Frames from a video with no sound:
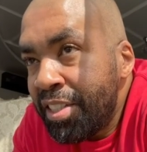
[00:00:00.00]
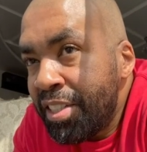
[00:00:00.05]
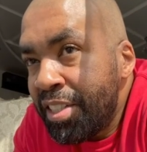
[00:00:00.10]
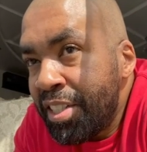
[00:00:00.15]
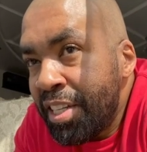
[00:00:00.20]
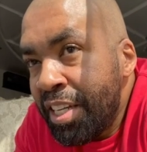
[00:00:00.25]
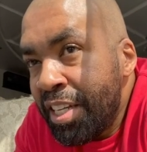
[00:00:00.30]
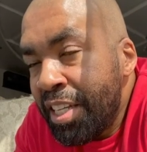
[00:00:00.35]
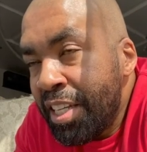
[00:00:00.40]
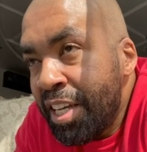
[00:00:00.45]

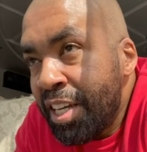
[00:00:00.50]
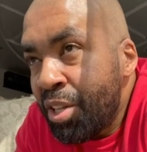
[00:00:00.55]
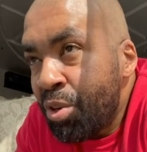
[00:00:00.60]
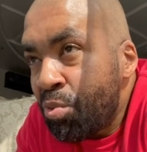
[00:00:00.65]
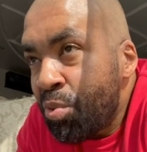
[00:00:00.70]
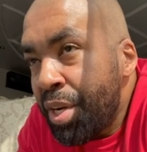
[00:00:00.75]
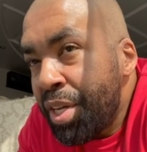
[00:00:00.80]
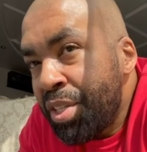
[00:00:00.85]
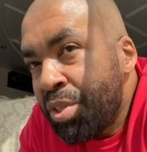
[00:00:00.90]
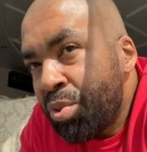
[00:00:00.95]
any other
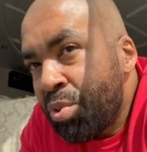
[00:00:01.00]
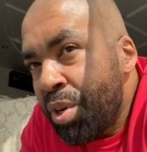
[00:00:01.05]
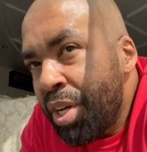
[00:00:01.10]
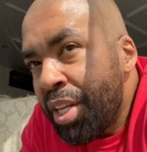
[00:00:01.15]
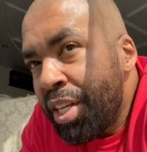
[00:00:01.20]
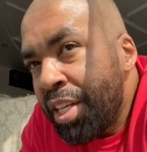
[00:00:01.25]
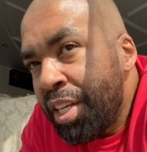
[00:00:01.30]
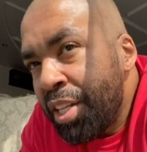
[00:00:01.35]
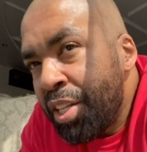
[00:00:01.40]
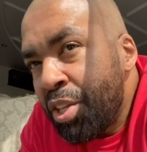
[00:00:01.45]
race or
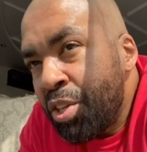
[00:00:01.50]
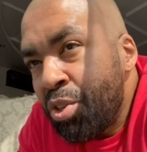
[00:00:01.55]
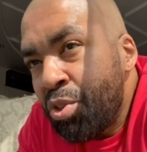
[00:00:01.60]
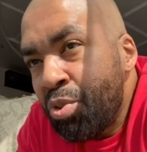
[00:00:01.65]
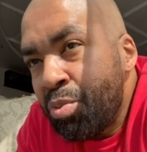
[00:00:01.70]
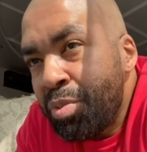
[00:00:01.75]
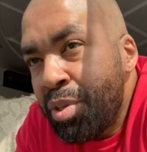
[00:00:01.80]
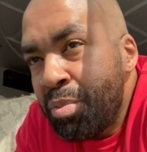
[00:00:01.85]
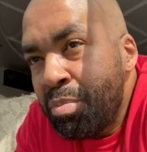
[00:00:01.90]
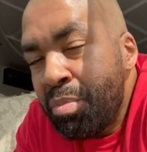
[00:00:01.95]
any other
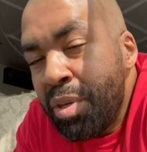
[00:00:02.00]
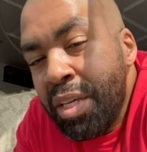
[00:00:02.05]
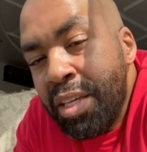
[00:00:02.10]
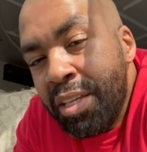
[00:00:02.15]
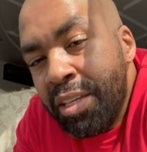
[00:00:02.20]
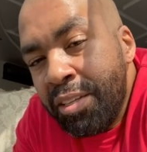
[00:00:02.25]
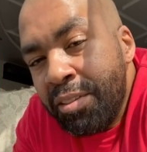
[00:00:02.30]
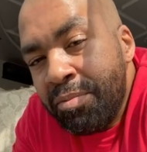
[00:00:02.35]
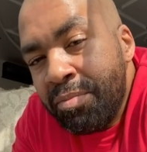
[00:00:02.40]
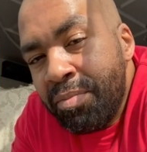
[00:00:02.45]
human
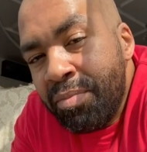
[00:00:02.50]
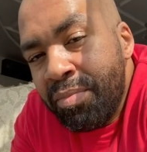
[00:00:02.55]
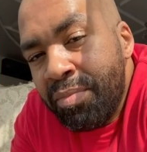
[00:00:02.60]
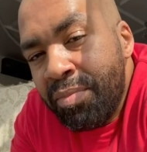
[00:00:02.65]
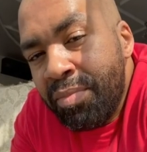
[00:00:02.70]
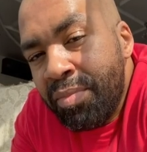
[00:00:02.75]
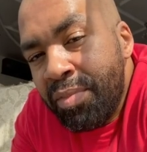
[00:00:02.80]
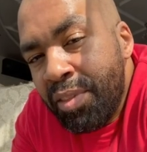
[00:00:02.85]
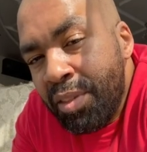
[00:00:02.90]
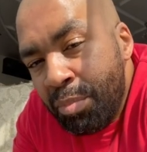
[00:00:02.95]
being.
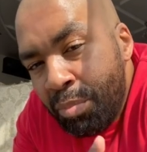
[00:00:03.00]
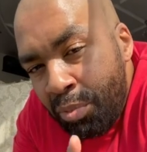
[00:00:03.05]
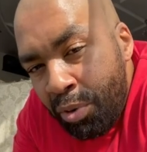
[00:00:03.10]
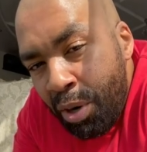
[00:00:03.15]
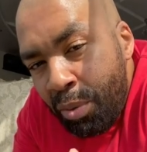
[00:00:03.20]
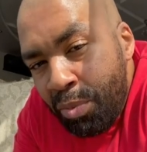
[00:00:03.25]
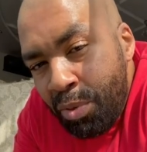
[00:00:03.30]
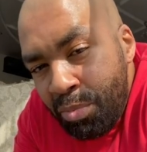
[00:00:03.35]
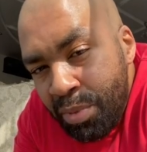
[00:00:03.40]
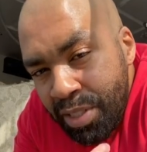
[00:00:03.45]
The
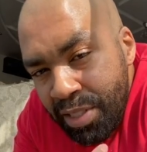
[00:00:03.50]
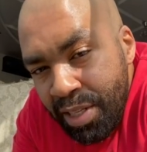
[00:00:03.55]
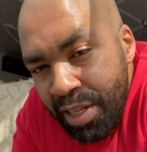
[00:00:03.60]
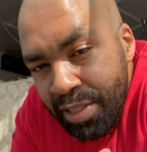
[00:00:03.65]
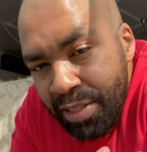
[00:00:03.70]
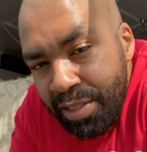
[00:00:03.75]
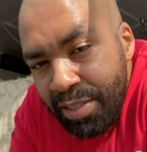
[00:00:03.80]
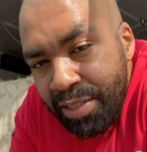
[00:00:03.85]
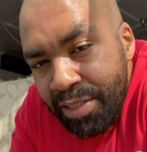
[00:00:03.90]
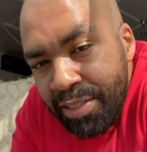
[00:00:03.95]
problem is
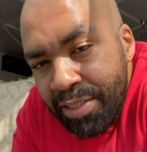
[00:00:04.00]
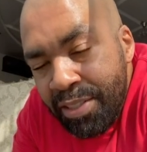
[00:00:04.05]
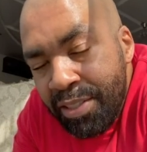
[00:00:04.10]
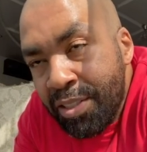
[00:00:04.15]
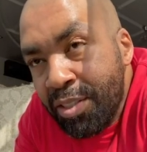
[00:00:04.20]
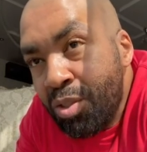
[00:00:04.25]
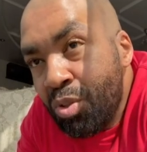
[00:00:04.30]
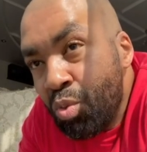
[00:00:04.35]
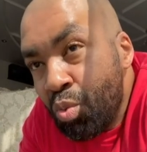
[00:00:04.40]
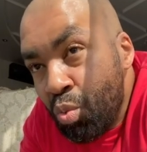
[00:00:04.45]
us.
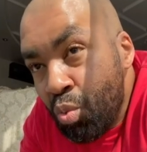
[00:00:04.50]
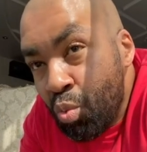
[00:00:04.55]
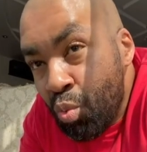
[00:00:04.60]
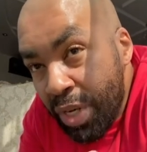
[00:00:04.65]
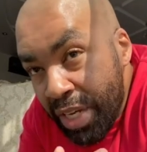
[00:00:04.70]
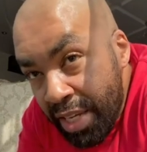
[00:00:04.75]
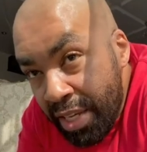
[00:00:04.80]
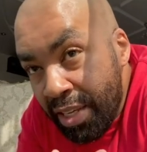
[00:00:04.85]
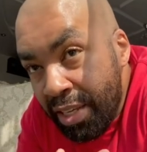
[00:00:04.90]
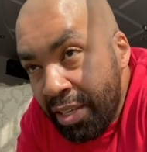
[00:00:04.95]

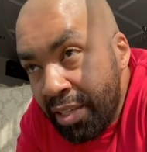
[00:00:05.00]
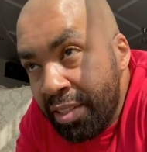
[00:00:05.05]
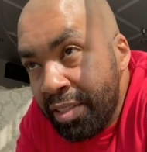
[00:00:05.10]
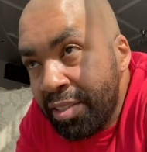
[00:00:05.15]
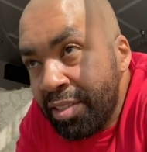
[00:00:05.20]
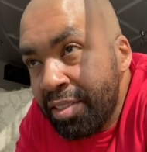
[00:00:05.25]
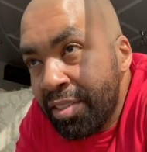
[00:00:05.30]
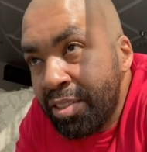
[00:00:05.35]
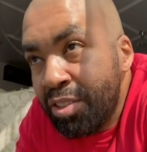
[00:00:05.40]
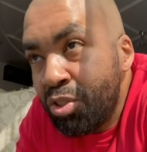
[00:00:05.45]
We
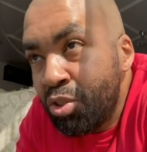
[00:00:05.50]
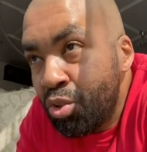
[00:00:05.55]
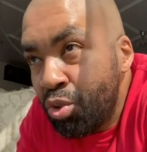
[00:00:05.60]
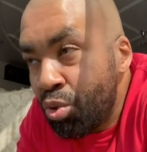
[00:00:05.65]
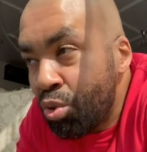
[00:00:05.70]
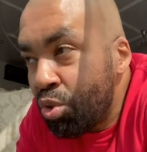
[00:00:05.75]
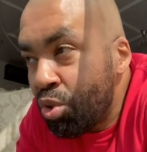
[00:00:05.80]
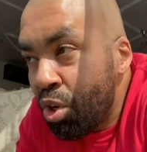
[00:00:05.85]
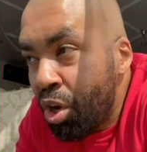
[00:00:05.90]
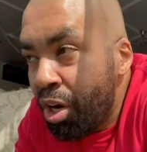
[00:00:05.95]

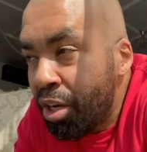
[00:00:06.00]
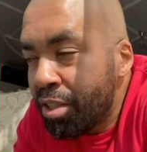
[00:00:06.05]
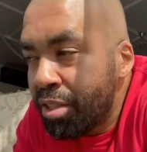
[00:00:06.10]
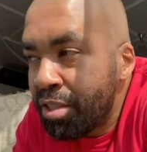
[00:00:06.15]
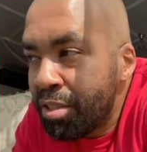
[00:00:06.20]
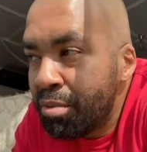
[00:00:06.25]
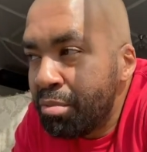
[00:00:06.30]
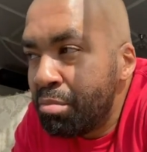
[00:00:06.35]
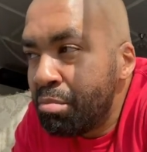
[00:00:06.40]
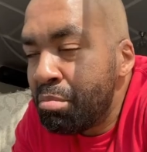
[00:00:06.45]
do not
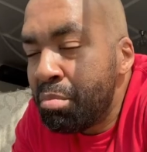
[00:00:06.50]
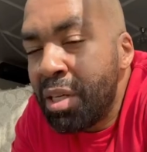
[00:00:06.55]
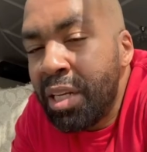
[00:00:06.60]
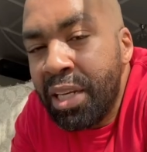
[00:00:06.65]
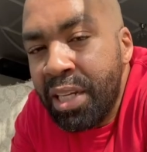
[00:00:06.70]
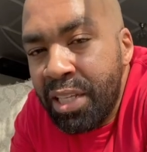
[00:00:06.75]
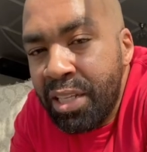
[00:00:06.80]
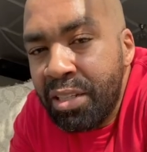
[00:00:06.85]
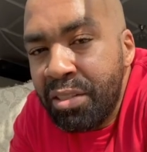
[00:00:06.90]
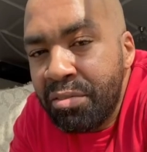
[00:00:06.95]

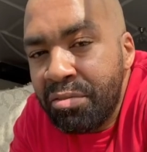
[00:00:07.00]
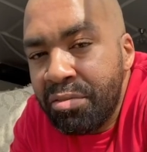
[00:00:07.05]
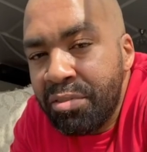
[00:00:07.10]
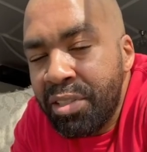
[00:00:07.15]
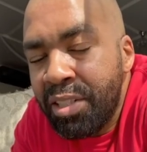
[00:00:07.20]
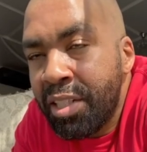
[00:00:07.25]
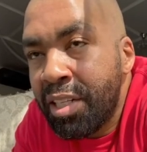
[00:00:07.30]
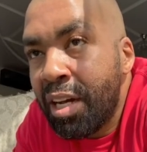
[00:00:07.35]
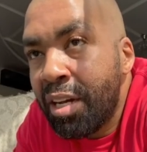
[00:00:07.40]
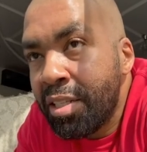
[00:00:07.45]
believe
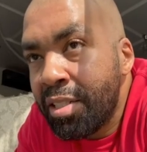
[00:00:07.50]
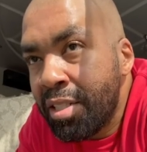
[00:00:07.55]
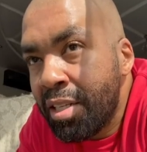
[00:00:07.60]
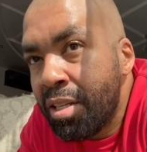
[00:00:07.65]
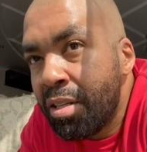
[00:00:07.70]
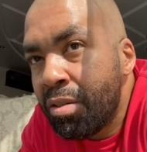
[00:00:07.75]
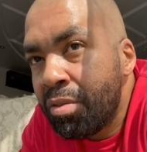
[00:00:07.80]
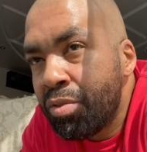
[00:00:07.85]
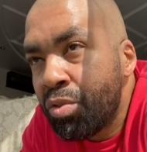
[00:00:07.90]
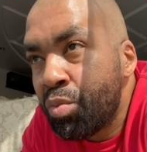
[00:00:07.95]
in
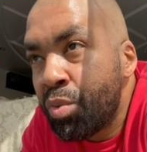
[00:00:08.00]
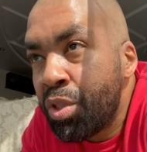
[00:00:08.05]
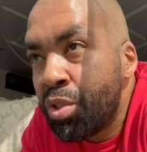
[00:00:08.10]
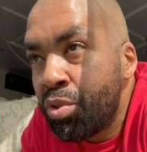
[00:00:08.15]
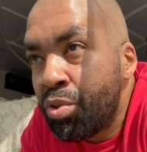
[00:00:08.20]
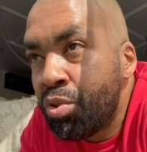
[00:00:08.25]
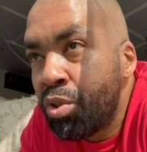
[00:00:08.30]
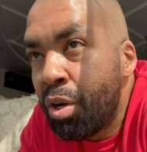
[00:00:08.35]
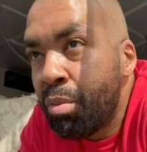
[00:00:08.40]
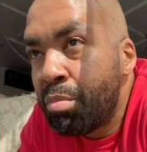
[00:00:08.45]
ourselves. We
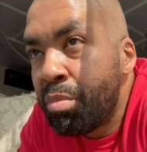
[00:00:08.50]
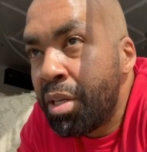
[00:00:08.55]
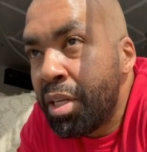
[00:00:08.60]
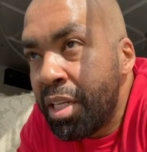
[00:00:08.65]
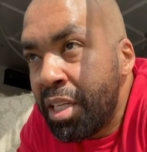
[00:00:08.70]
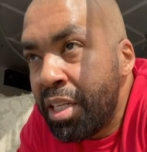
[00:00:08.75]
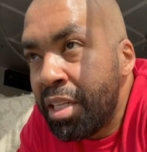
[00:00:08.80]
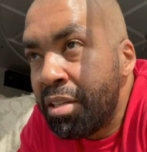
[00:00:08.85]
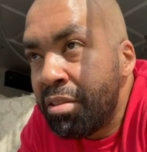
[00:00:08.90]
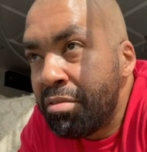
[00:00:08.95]
do not
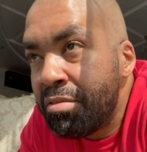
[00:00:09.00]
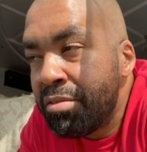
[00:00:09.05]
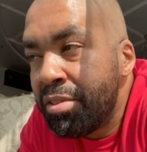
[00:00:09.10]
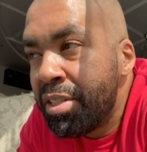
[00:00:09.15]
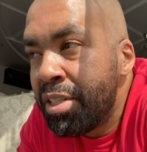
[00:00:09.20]
believe